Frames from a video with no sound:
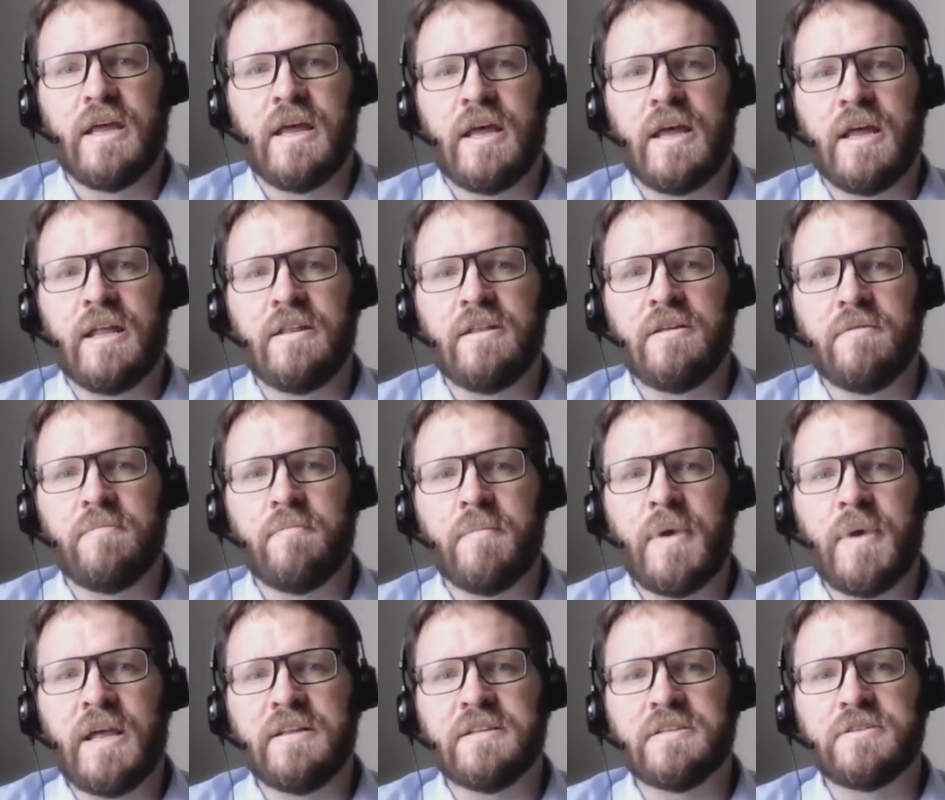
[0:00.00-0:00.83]
and
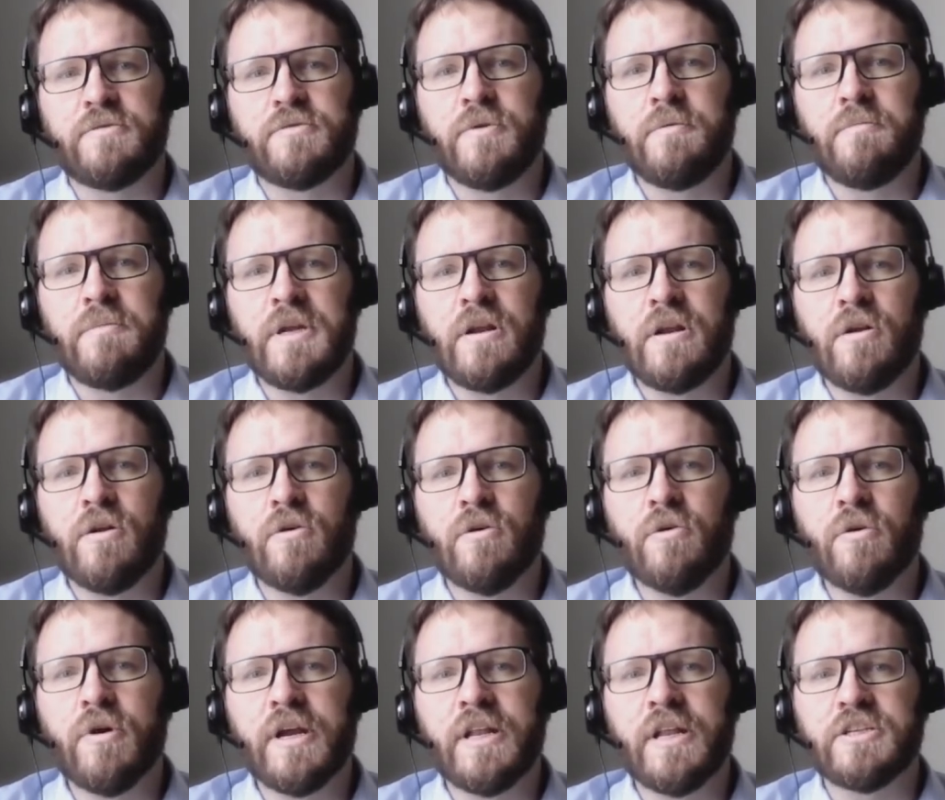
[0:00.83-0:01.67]

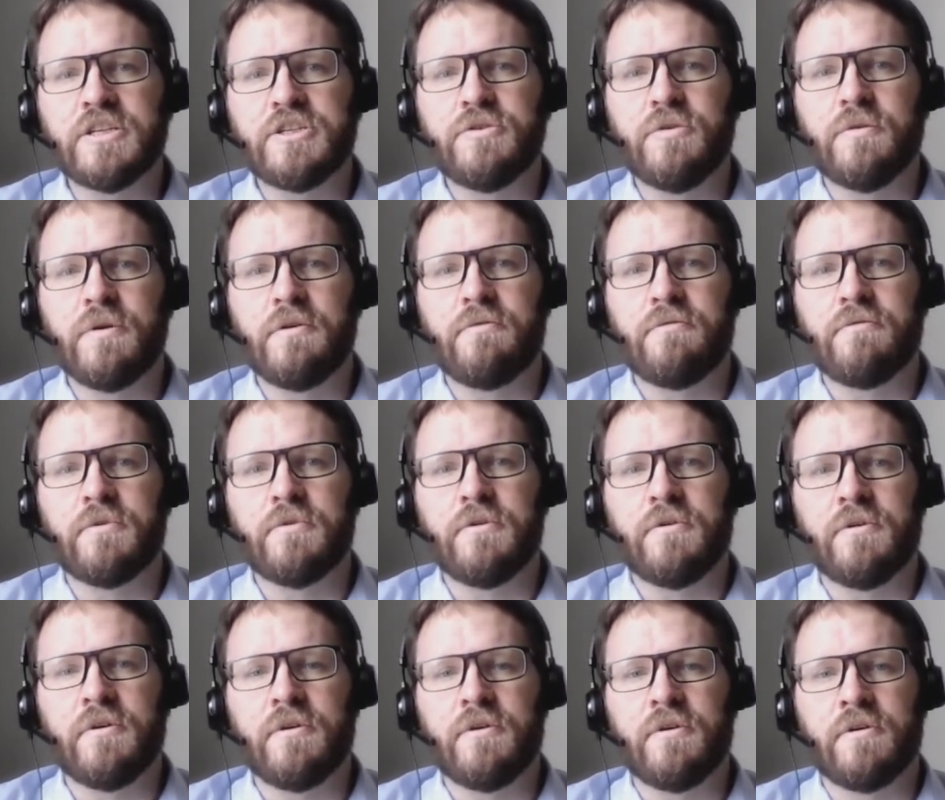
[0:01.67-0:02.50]
mainstreaming low energy
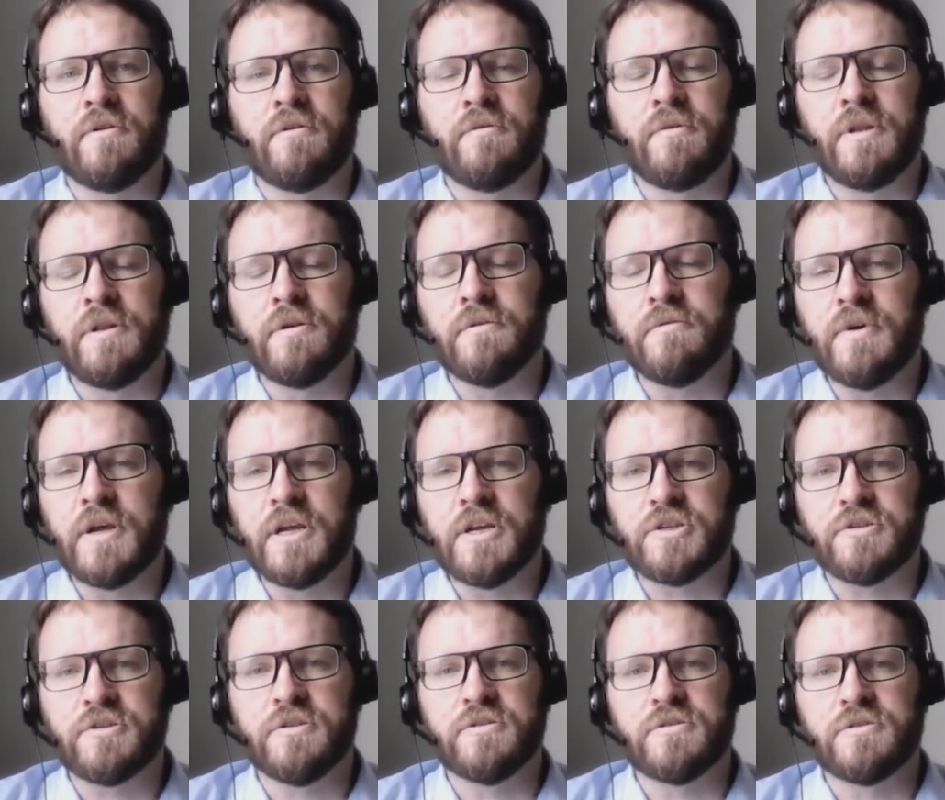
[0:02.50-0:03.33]

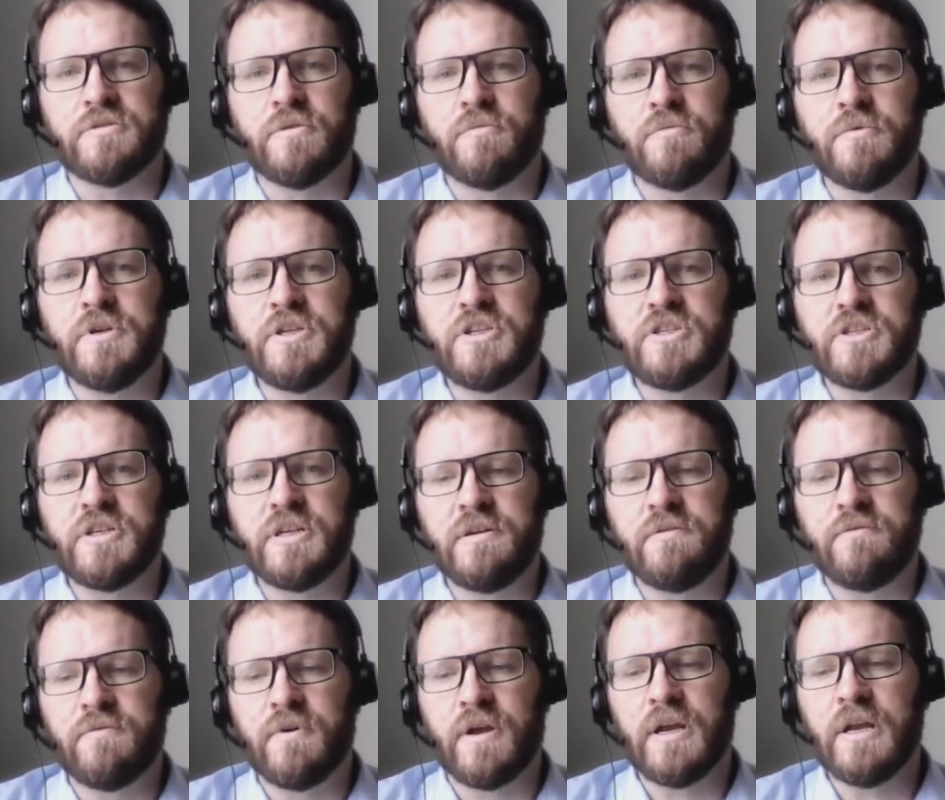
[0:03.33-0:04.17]
renovation, so
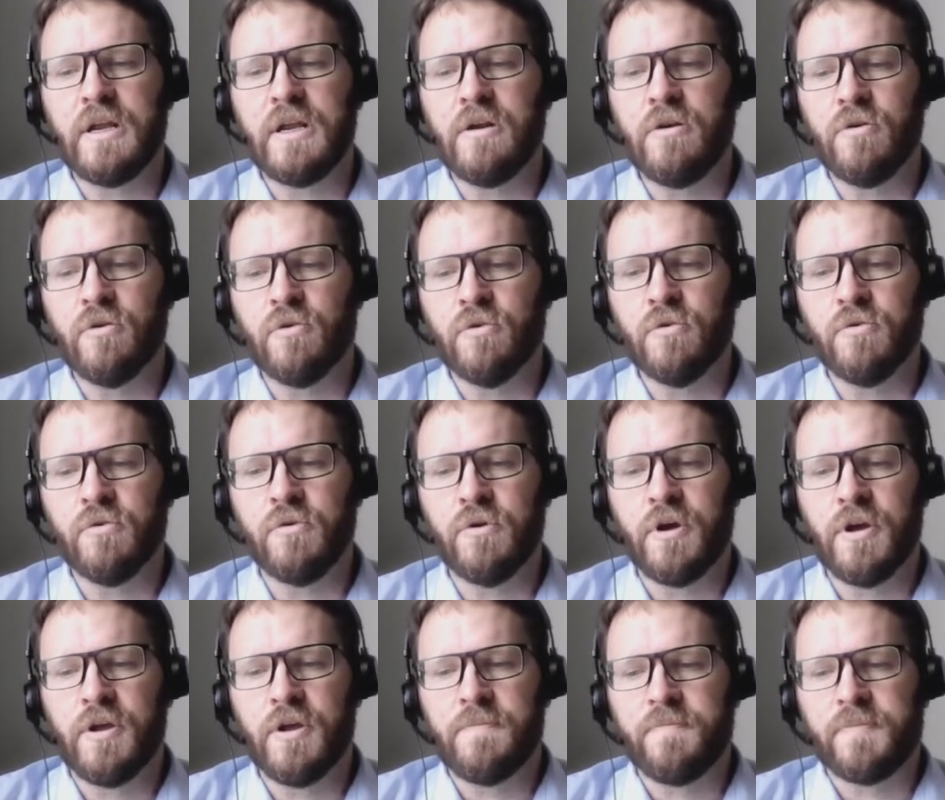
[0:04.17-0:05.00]
reaching very
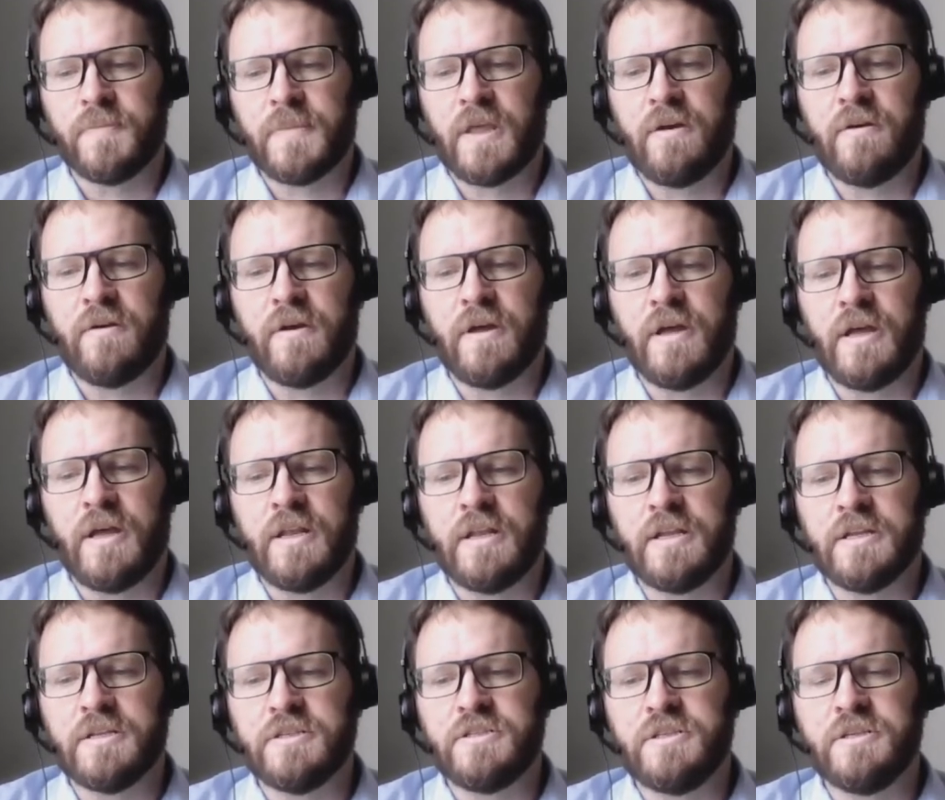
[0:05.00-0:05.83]
low
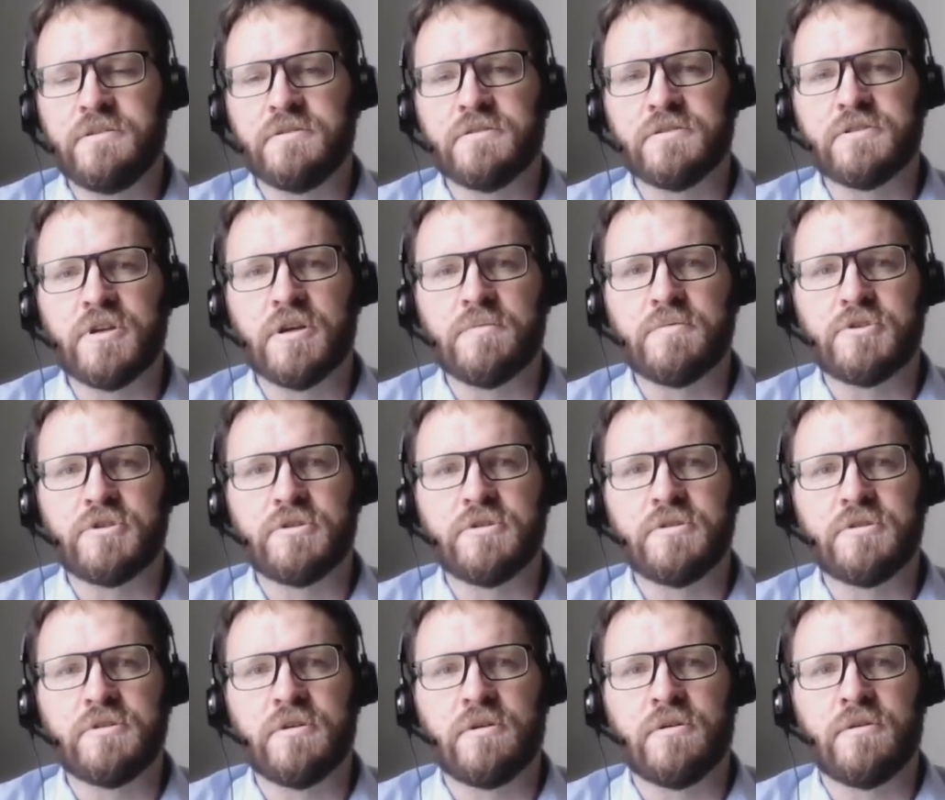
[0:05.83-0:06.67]
energy
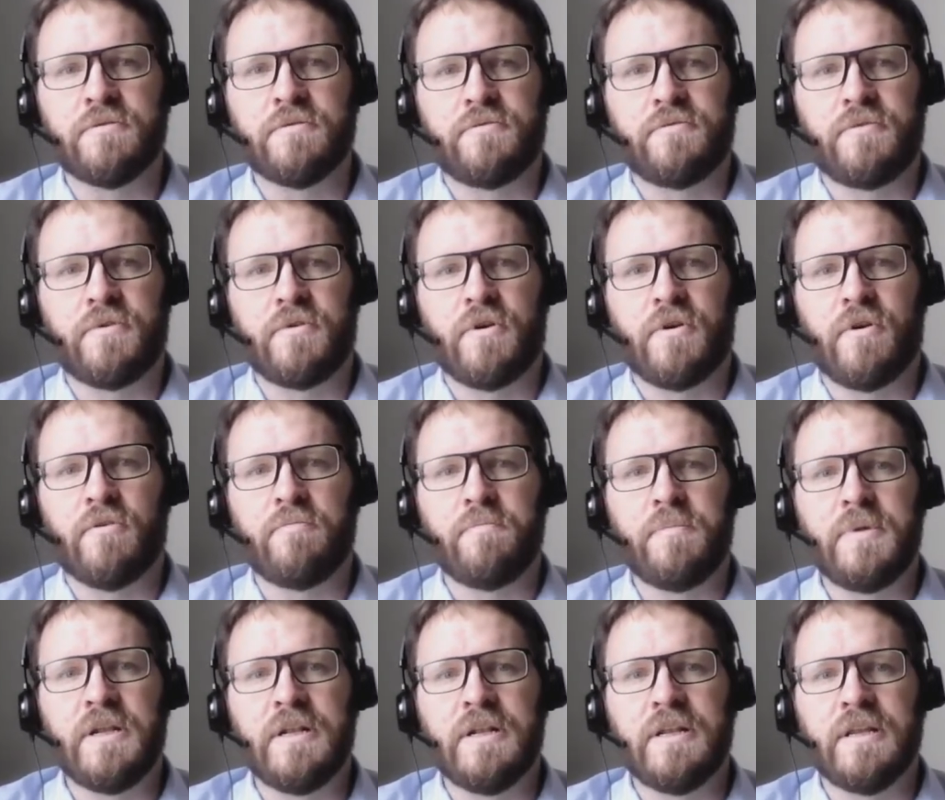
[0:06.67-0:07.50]
consumption
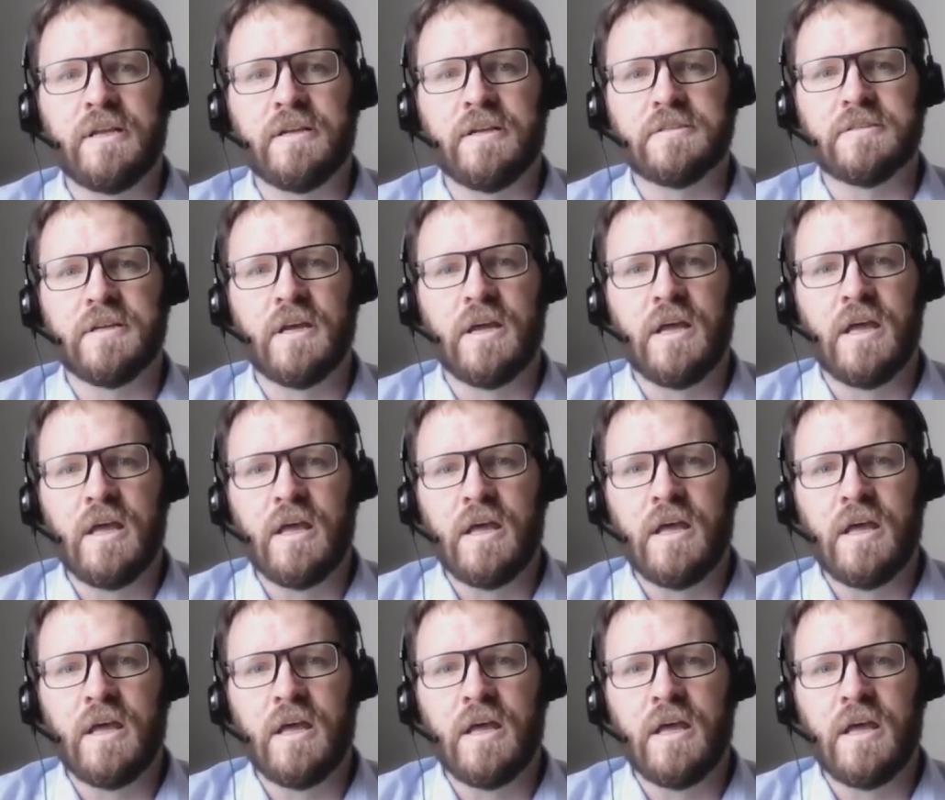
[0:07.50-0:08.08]
of buildings.